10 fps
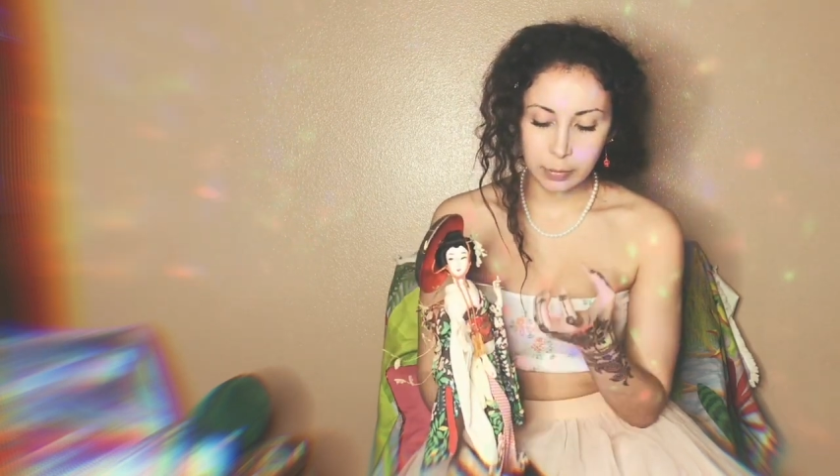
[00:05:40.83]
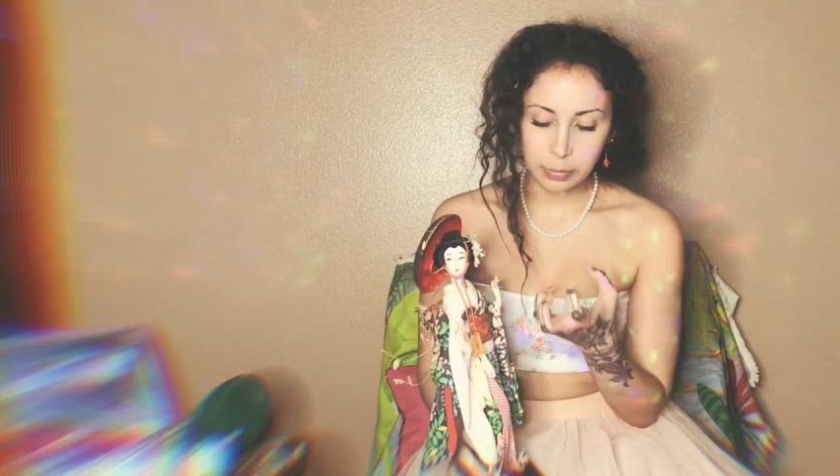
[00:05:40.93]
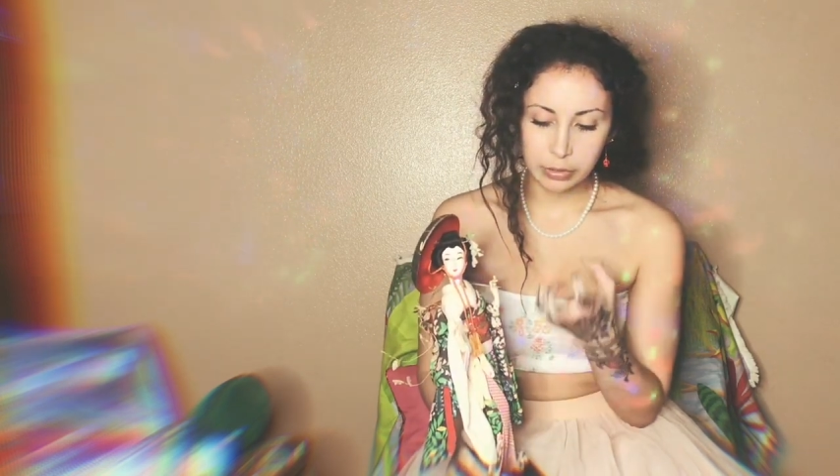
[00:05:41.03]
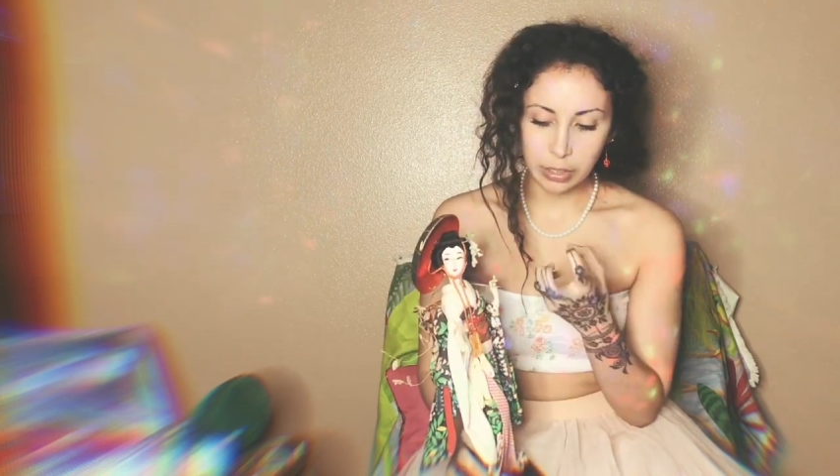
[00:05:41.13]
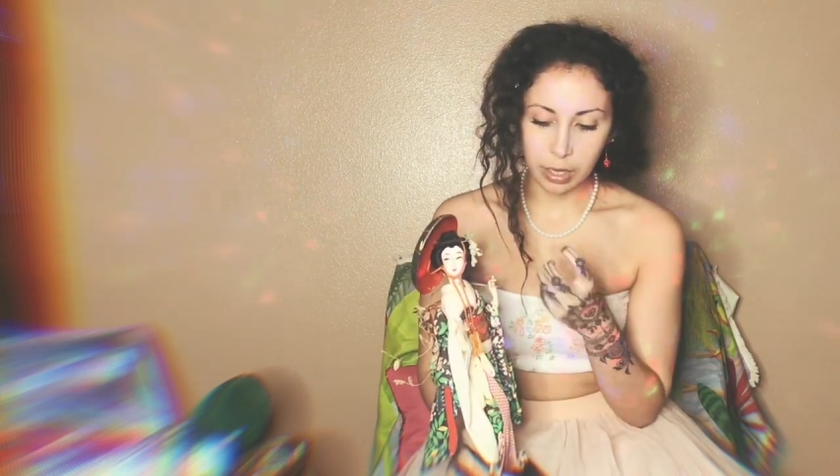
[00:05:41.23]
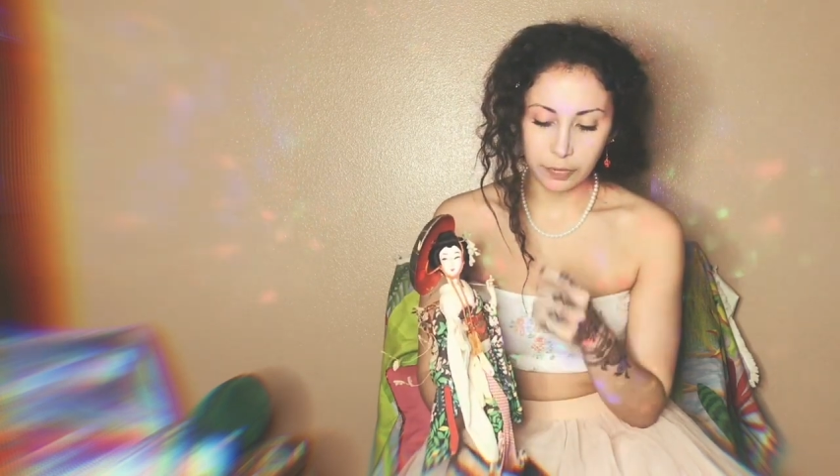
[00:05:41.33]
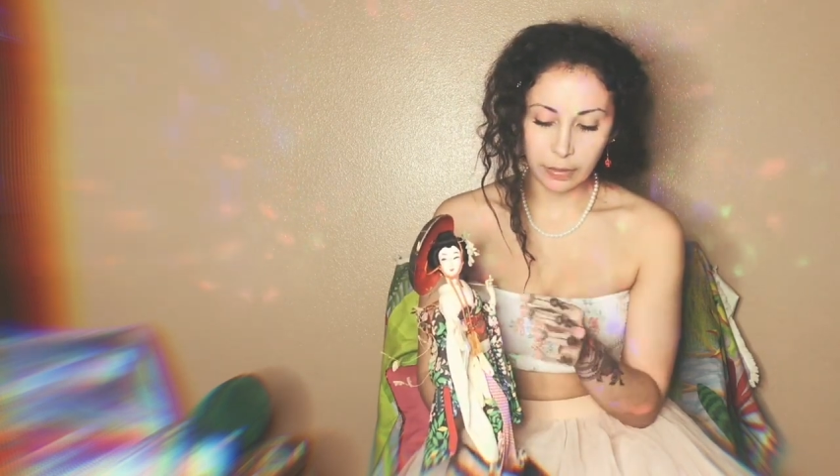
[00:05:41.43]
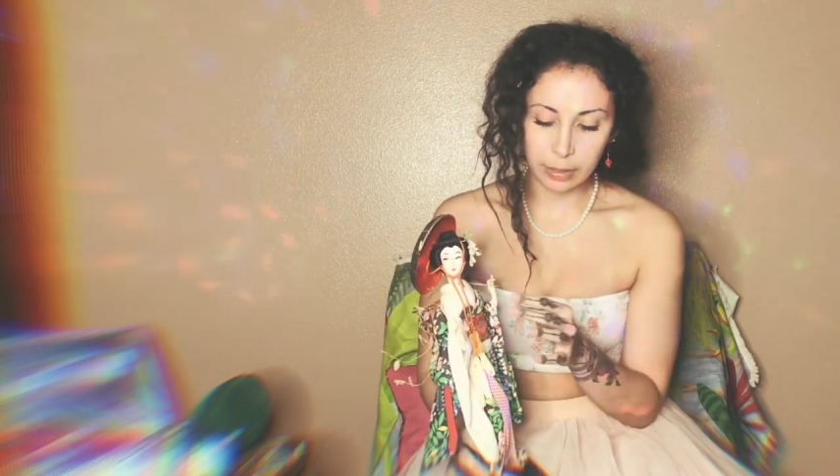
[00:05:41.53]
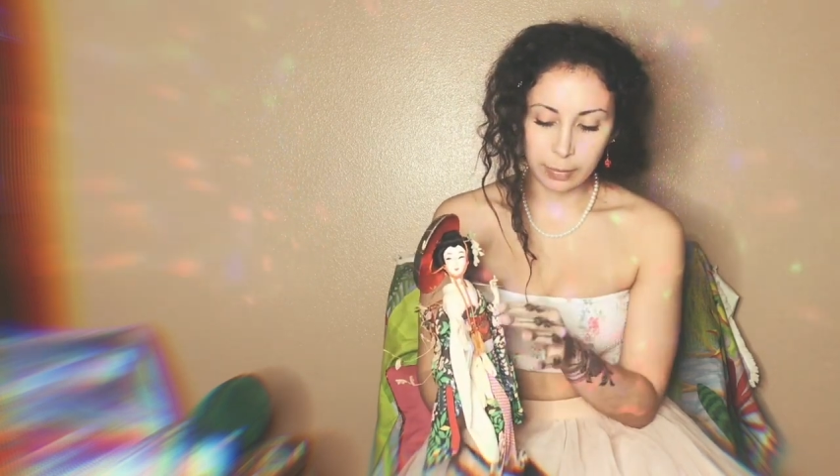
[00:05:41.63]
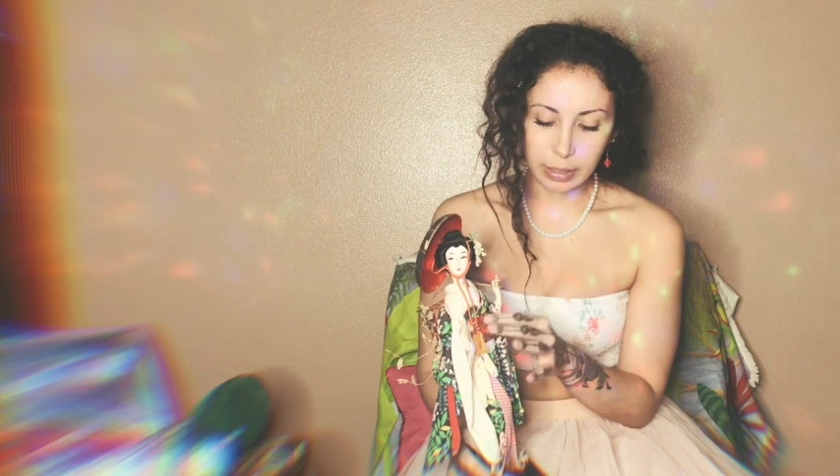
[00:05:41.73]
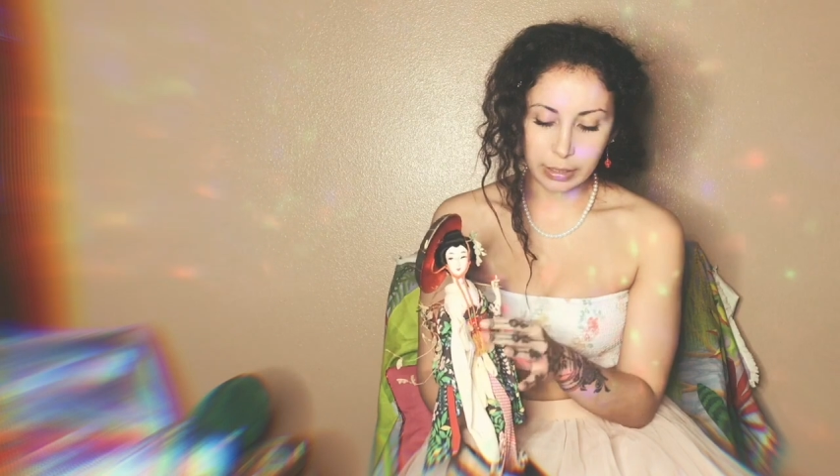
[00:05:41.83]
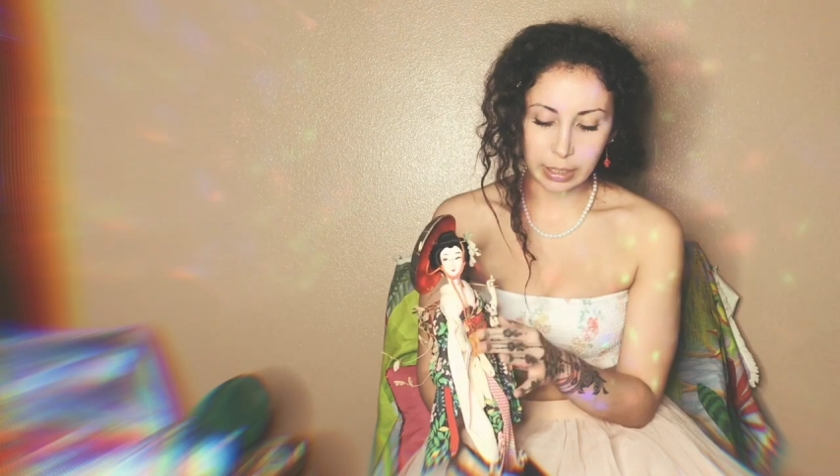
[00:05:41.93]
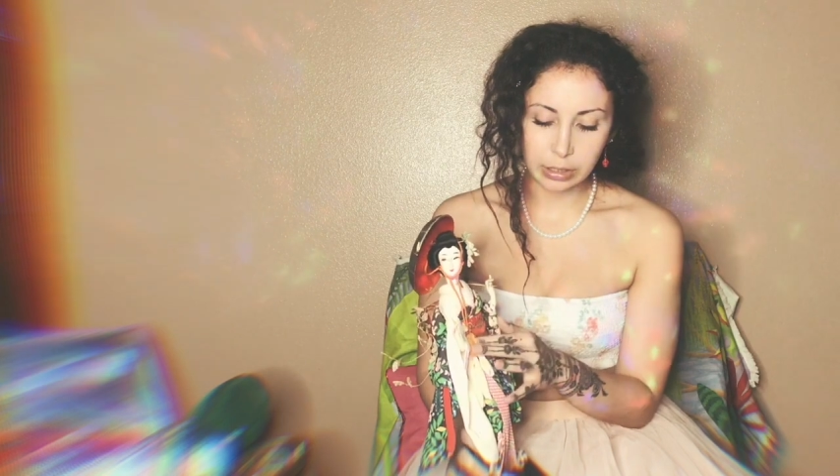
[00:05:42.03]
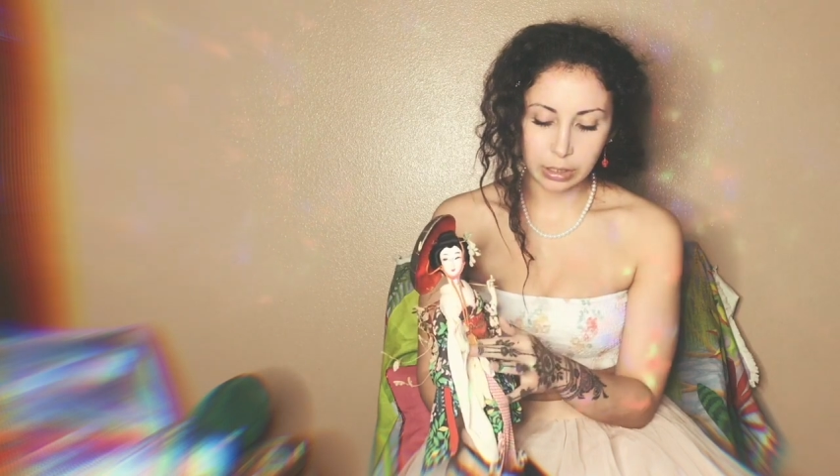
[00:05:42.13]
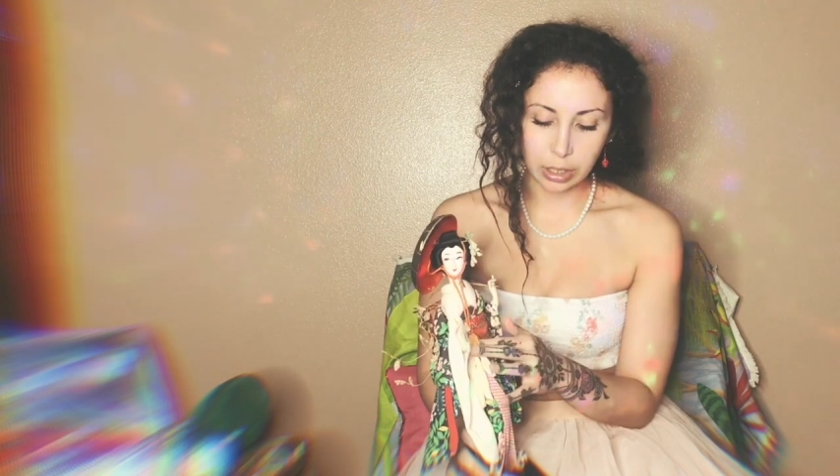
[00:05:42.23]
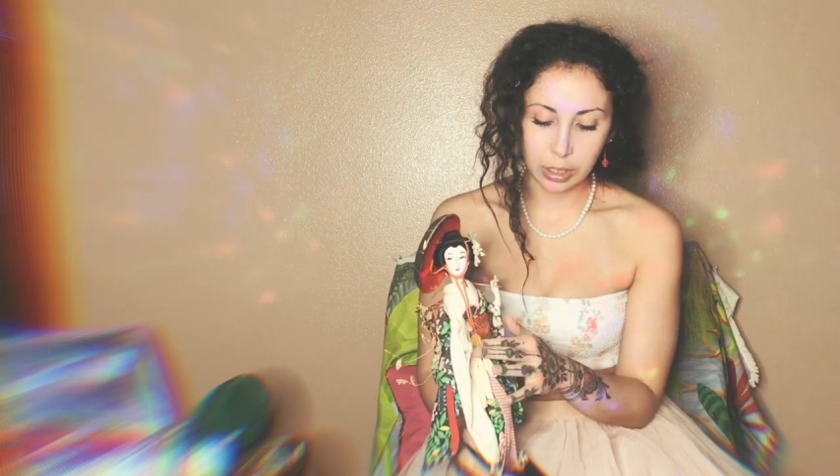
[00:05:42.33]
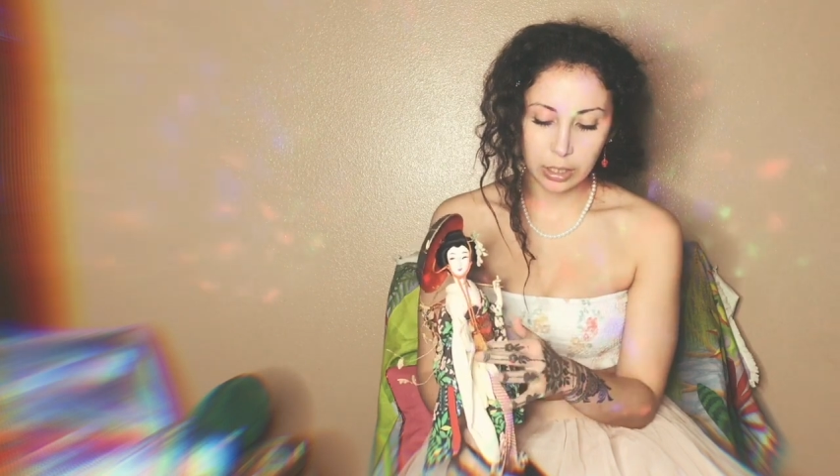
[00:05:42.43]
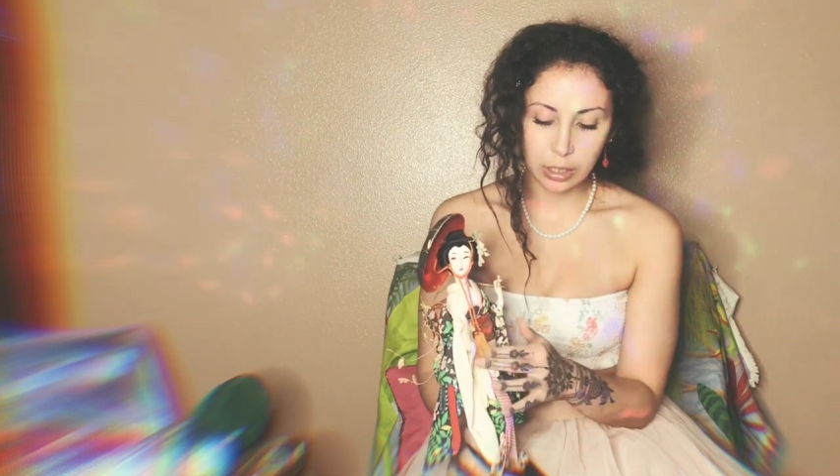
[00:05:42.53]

personified by the geisha.